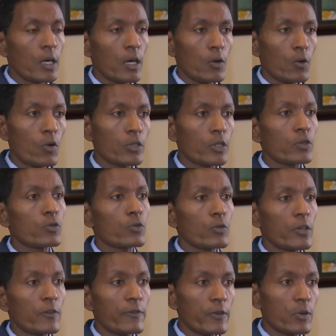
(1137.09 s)
in order to
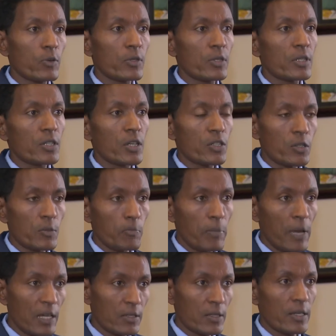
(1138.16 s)
refute such
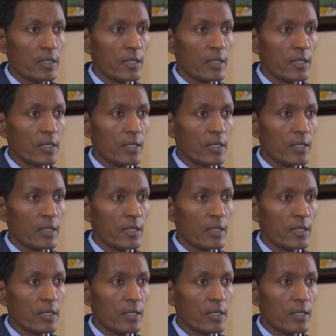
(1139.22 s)
baseless